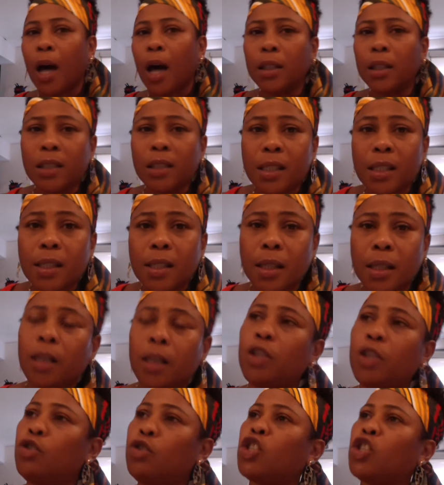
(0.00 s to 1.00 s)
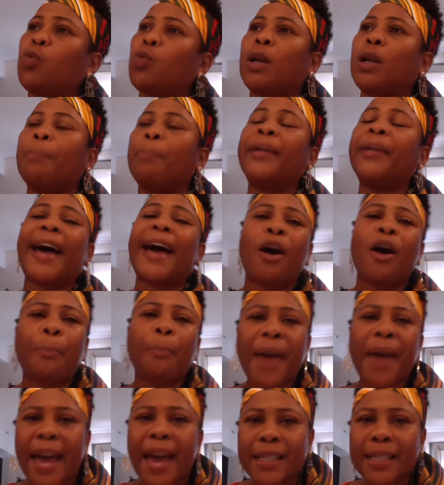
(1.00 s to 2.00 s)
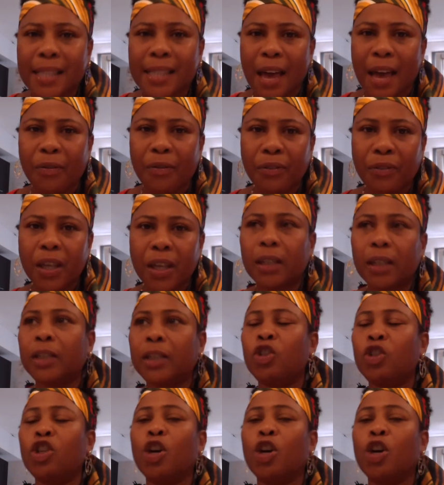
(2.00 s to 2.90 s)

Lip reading: Understood. You just want to plow past that feeling.